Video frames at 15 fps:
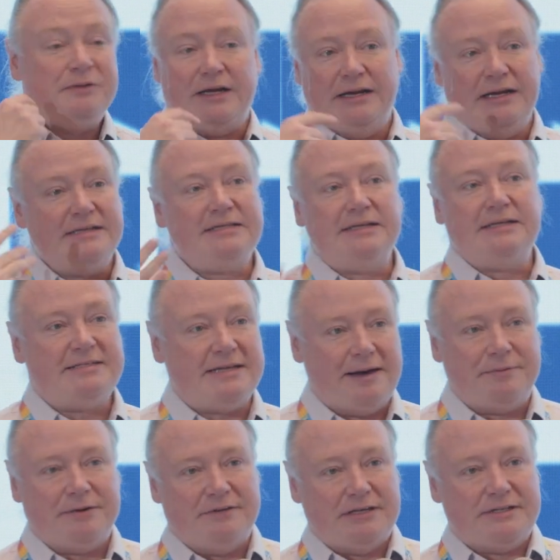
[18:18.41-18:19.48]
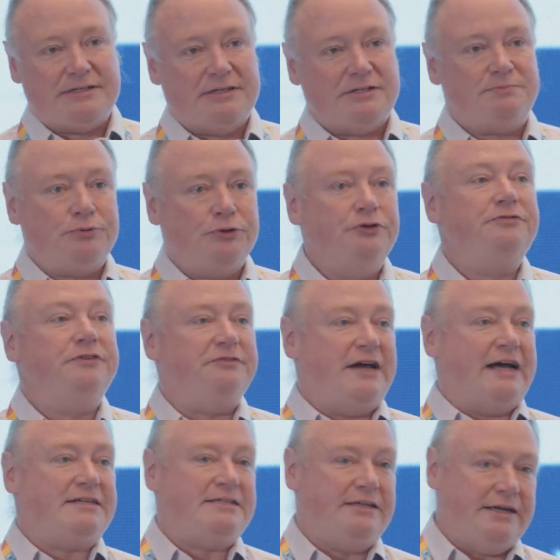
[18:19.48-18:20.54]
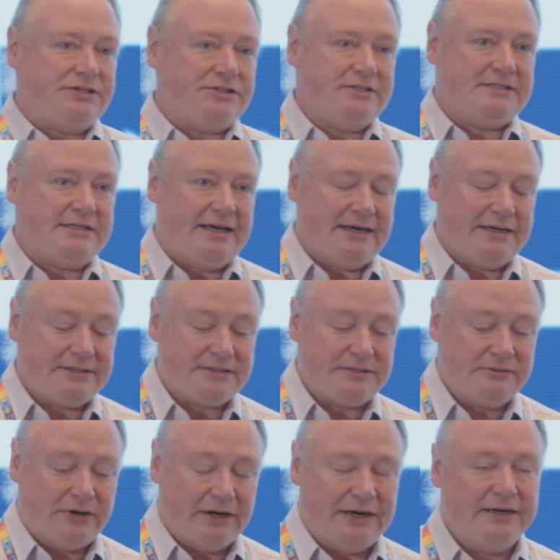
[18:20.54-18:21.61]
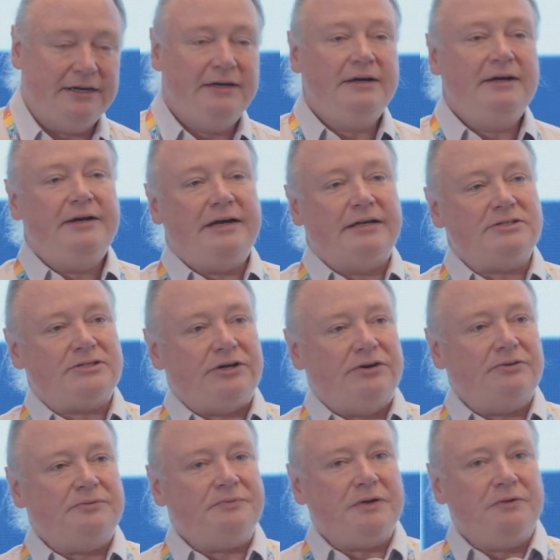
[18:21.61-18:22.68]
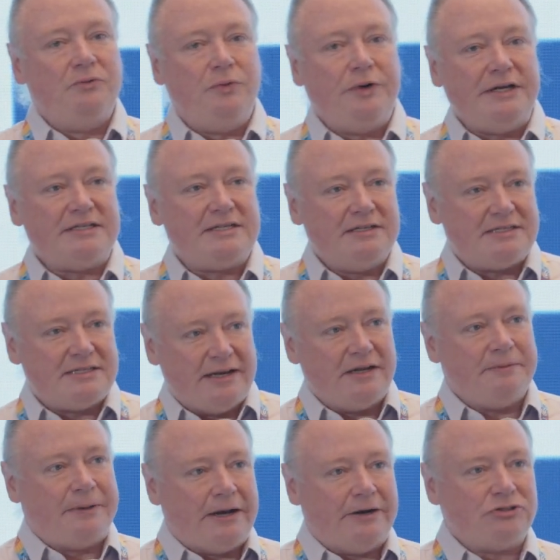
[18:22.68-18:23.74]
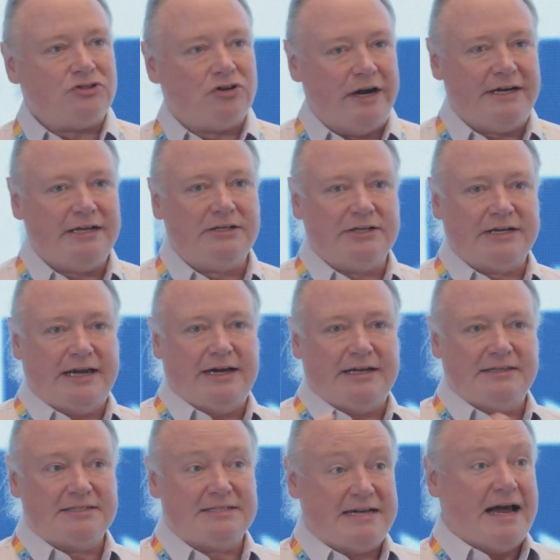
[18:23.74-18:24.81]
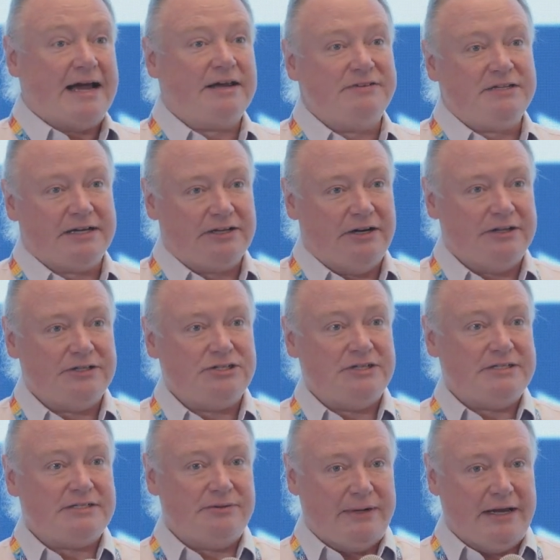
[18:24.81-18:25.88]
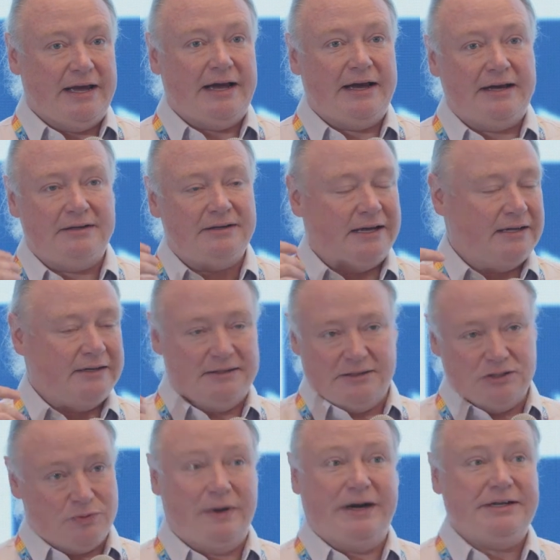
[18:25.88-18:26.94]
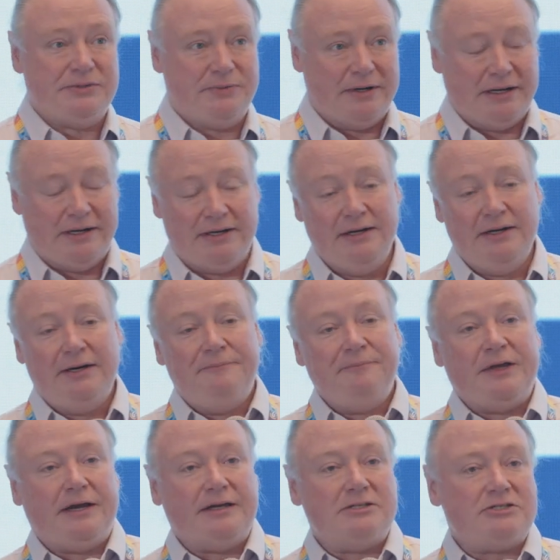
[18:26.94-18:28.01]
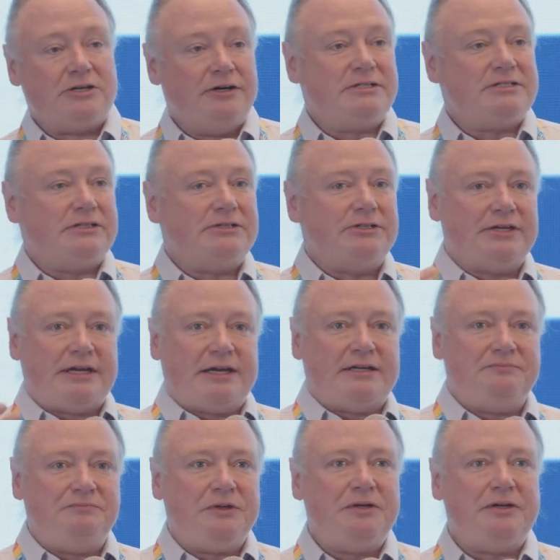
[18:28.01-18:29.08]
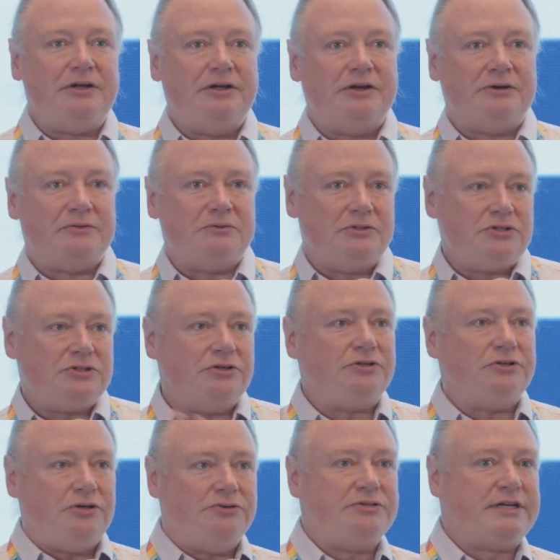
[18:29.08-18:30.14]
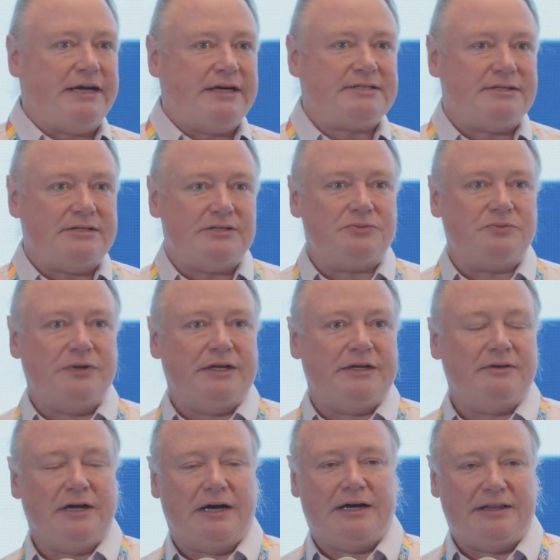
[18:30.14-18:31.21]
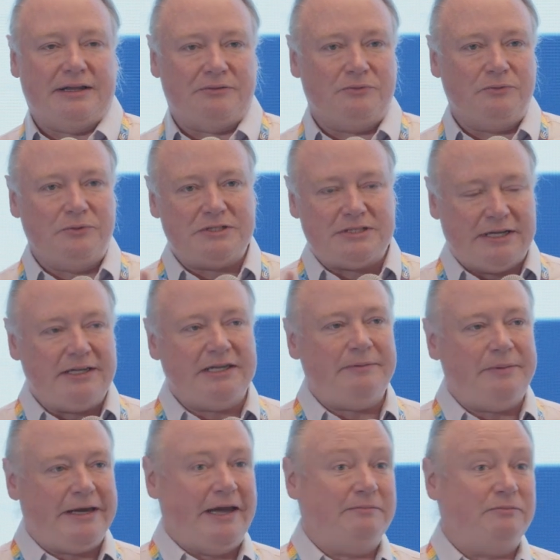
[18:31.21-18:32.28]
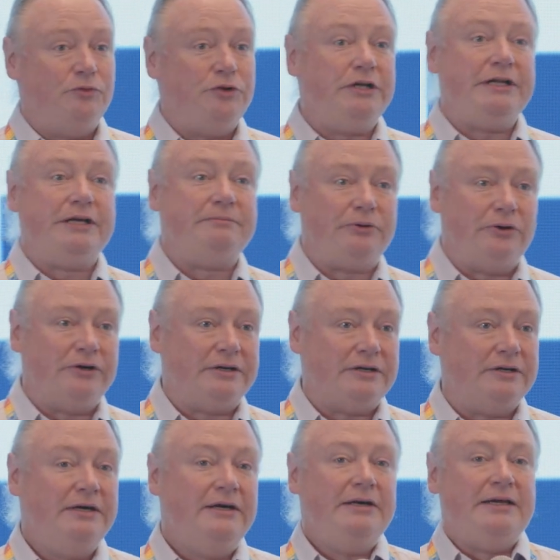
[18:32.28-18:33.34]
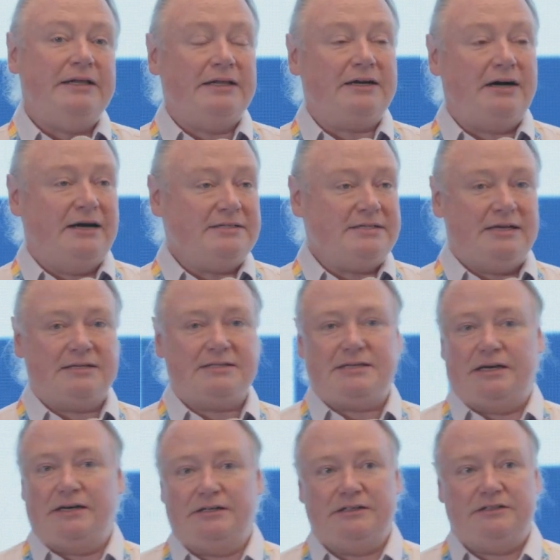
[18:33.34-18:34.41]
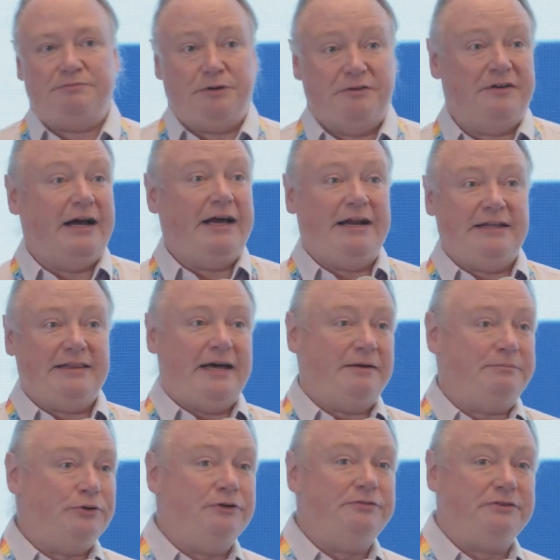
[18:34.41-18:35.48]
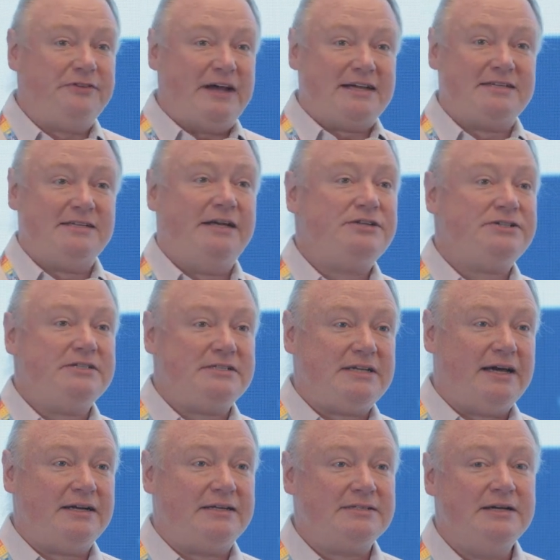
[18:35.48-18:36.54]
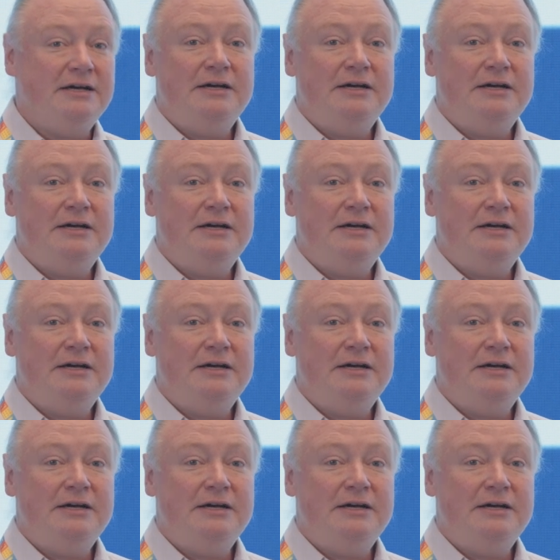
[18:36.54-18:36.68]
An easy example of this is proof of vaccination status, right? And so we set about trying to look at the stack of technologies that we had in 2020 and started to look at, certain use cases when that suddenly became really important in the context of providing that proof of vaccination status